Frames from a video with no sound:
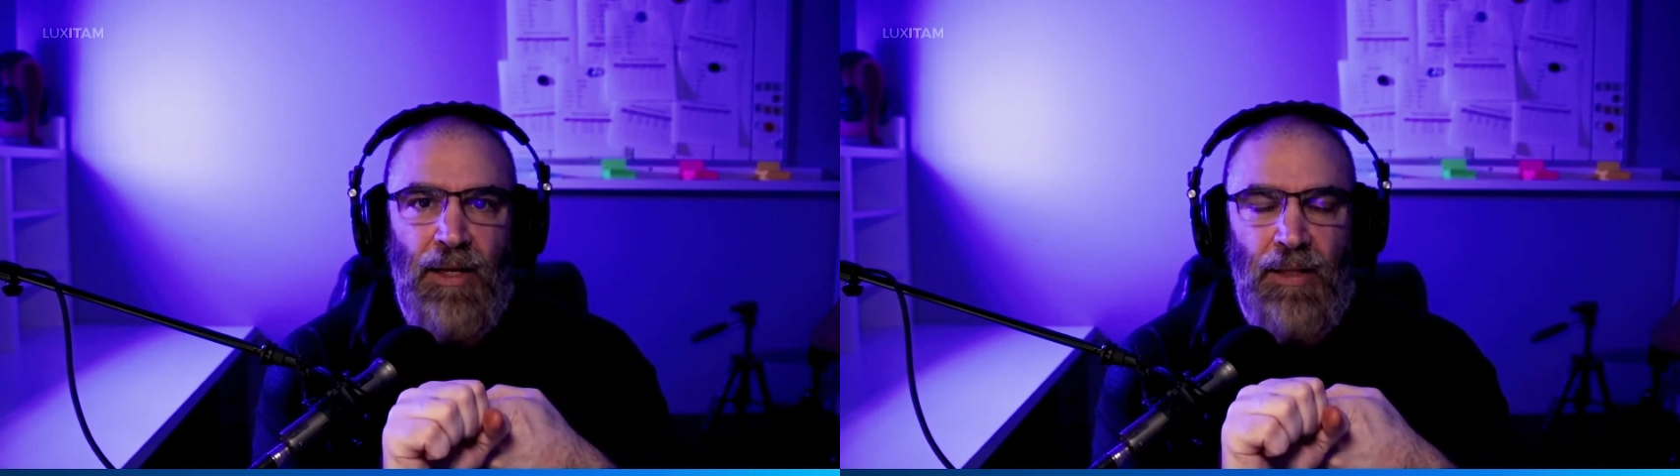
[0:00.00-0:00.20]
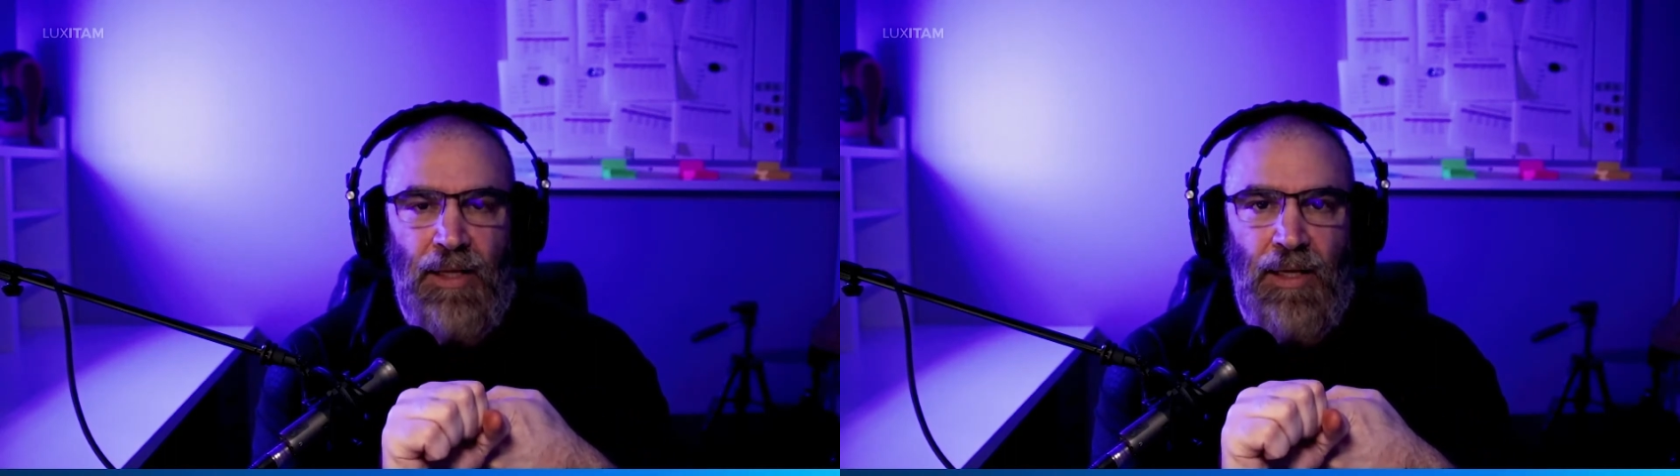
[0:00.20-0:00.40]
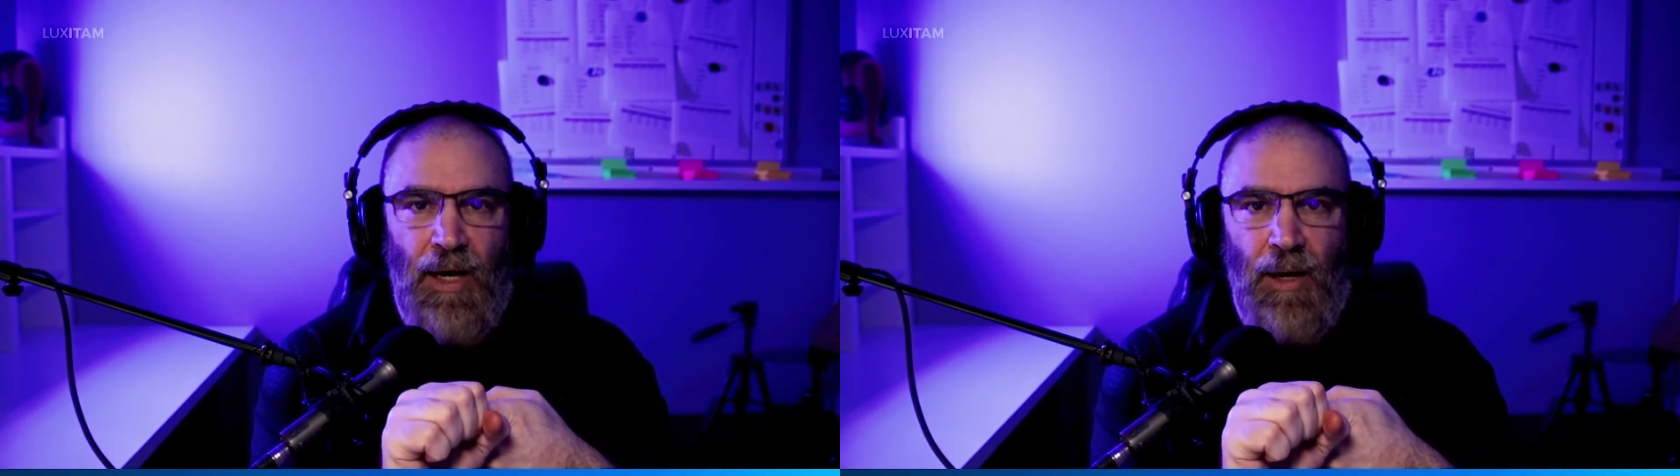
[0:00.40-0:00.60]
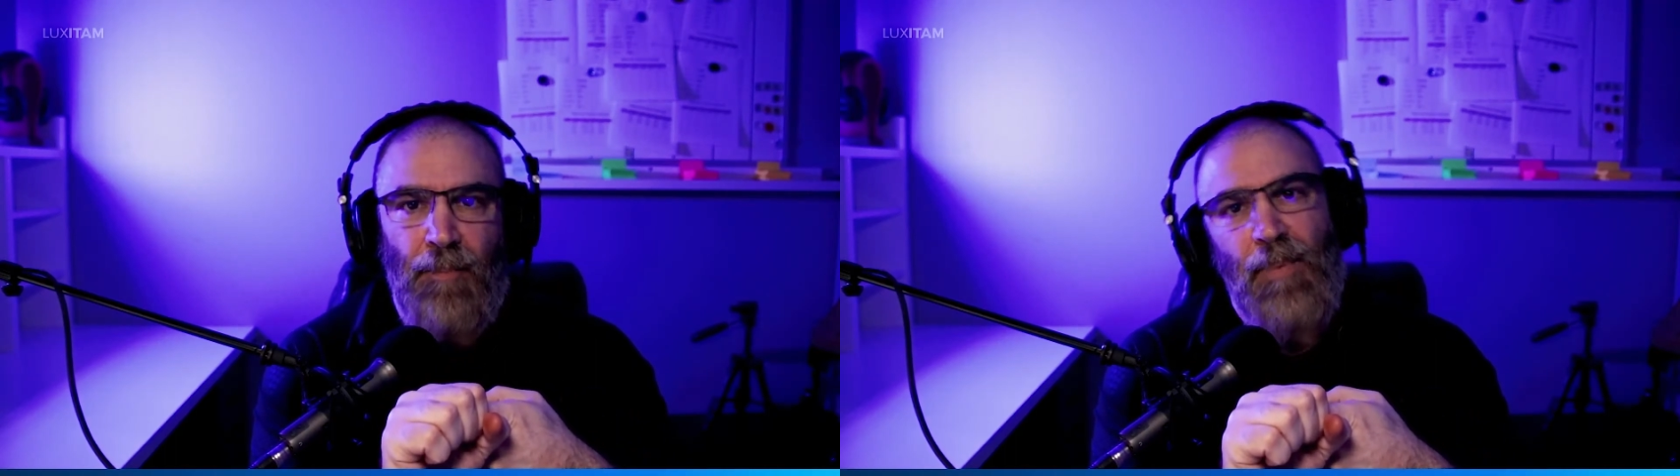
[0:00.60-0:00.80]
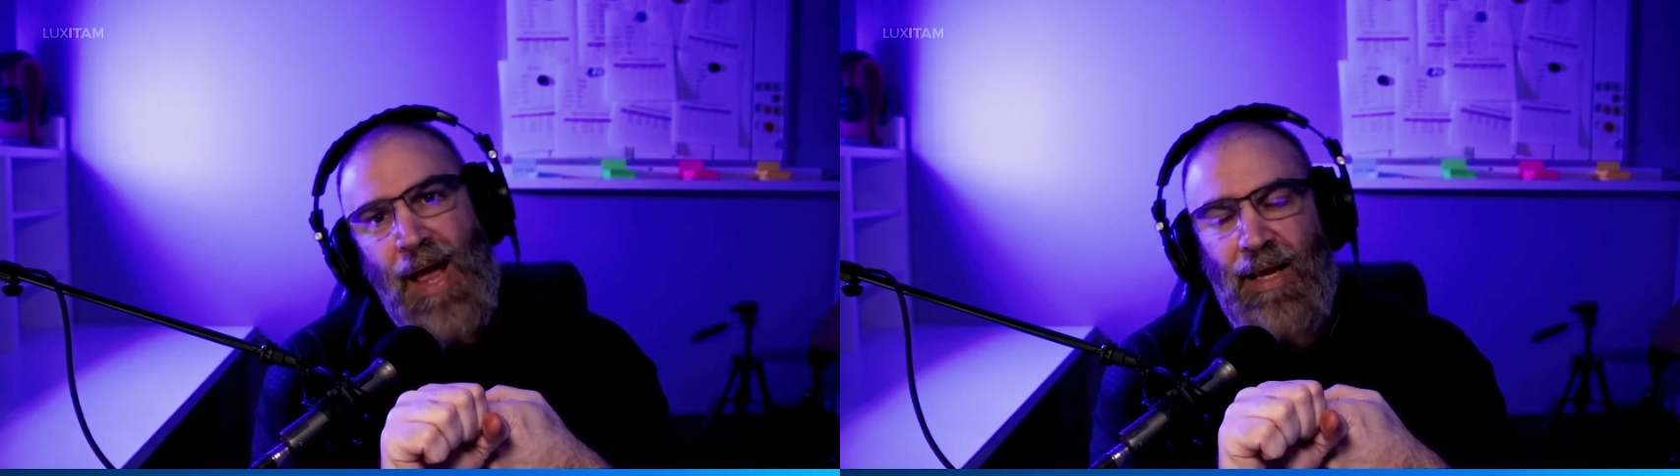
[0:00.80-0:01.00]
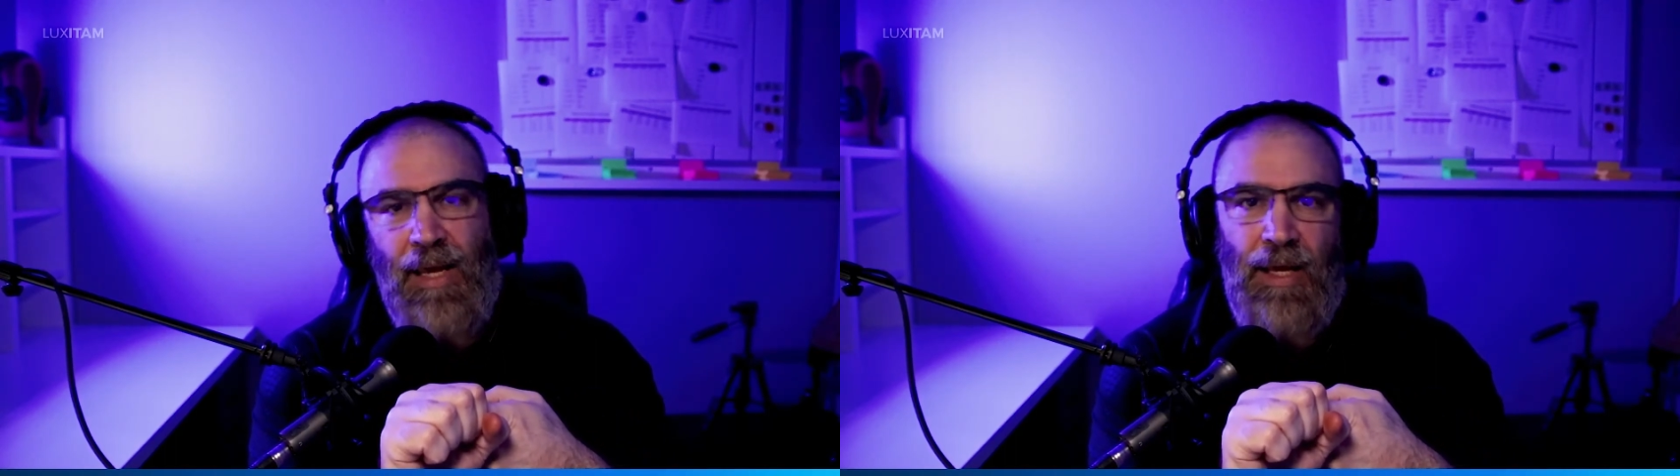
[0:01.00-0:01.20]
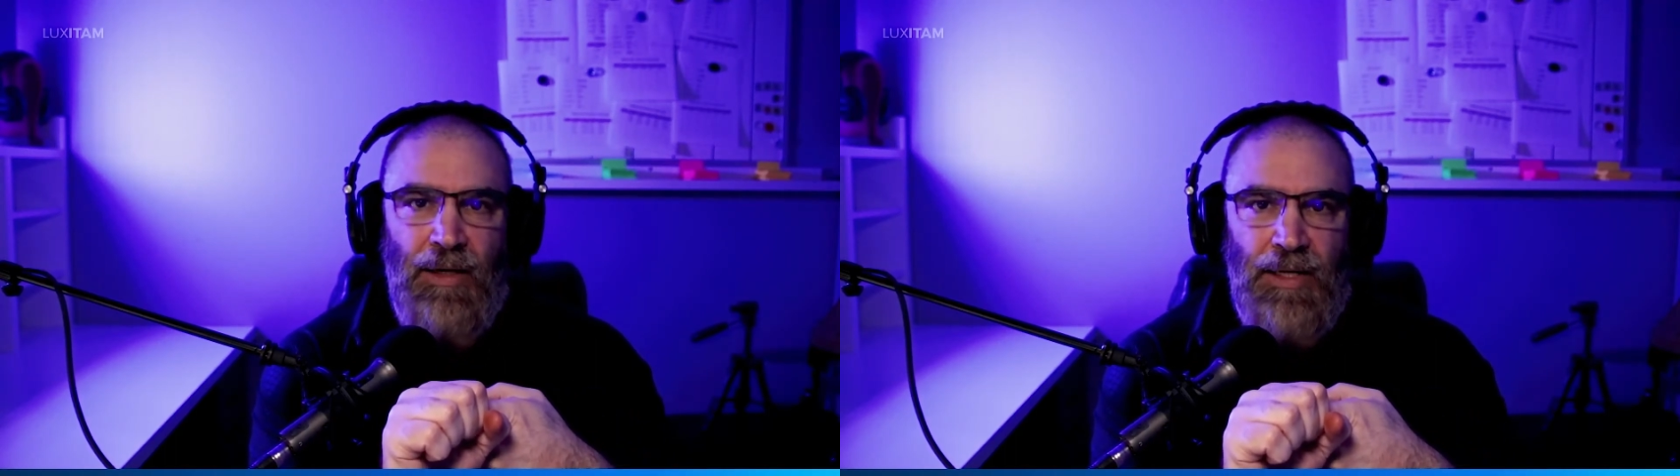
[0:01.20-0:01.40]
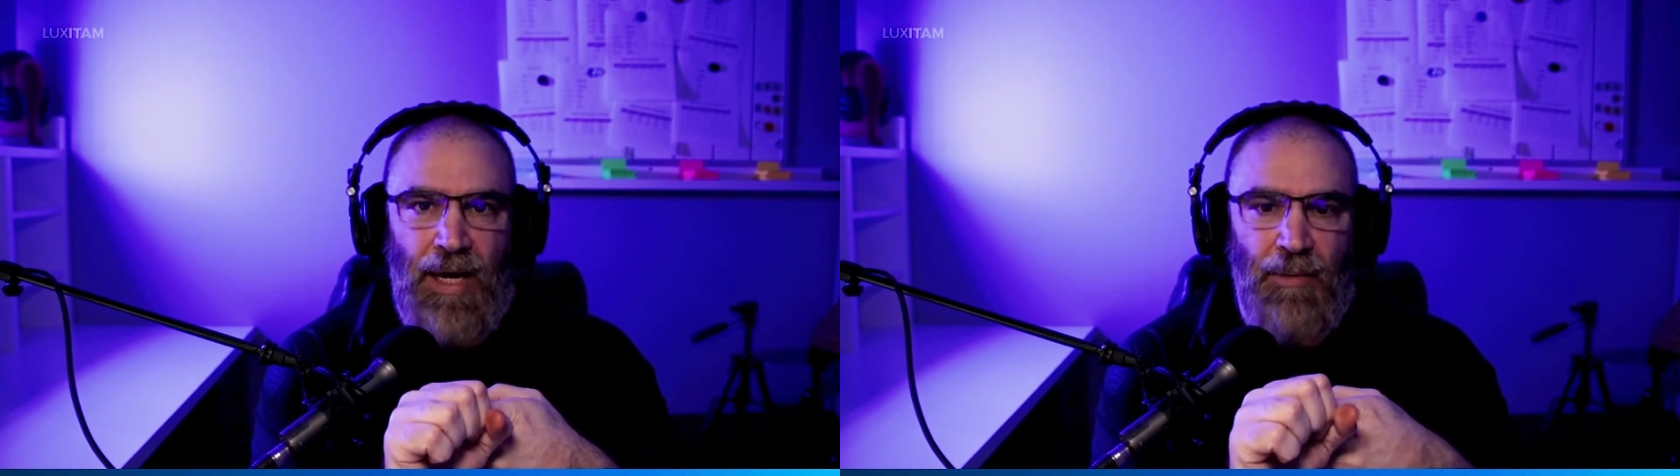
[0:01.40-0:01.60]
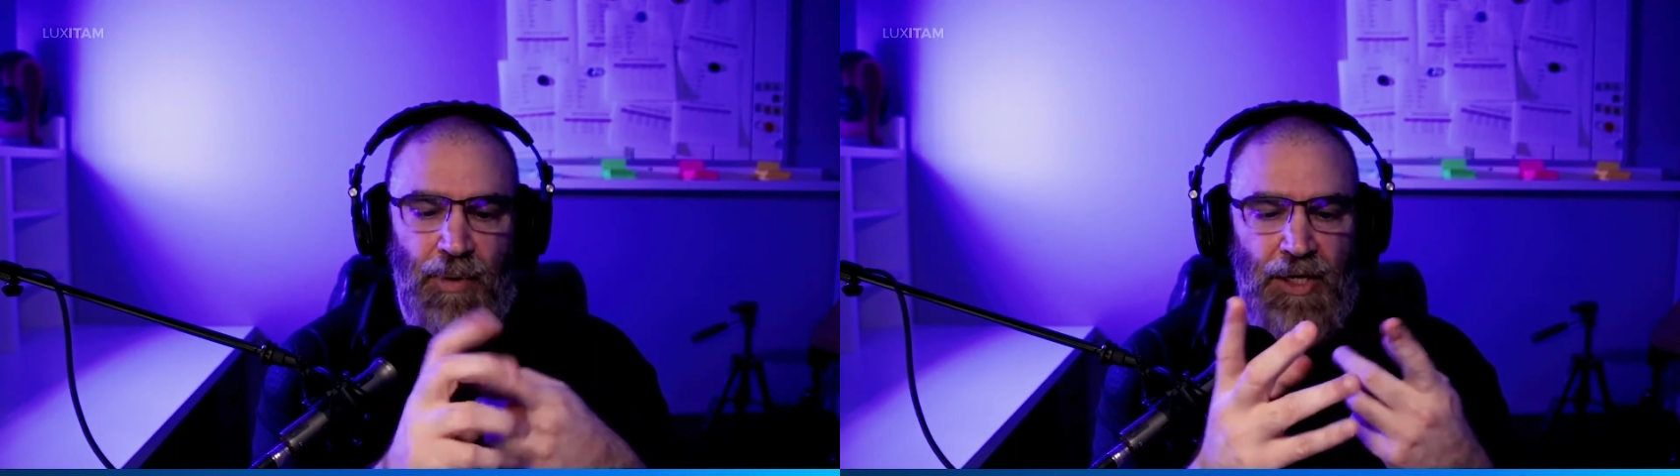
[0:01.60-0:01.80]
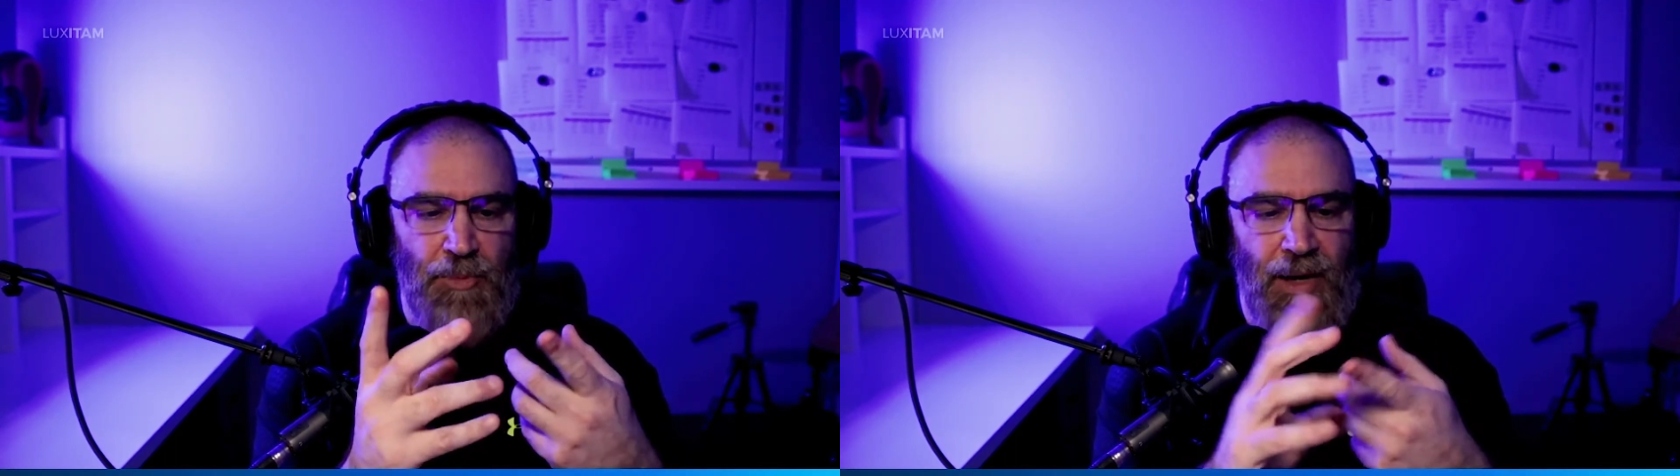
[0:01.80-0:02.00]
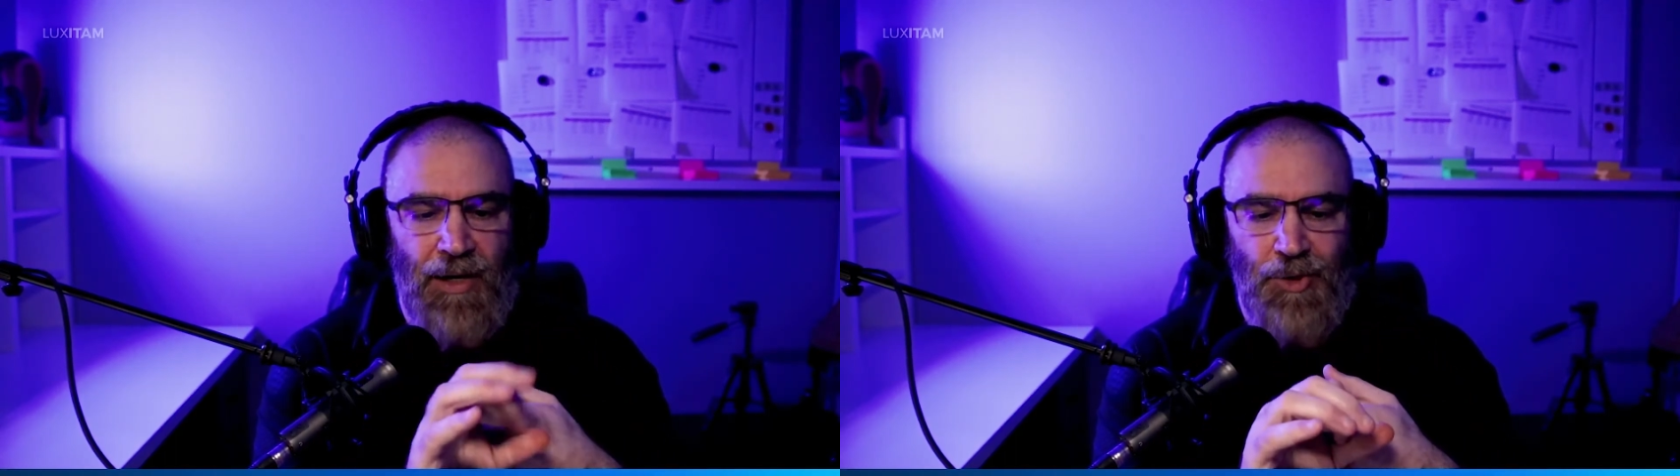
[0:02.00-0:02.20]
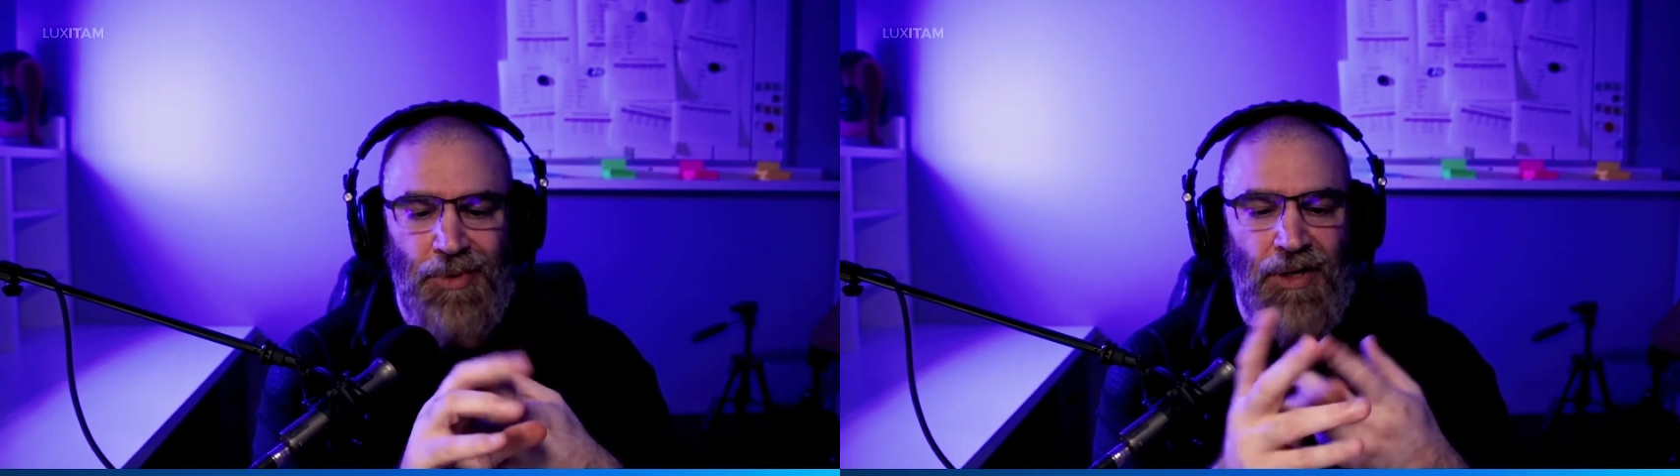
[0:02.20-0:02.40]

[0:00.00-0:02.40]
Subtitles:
The back-end database management,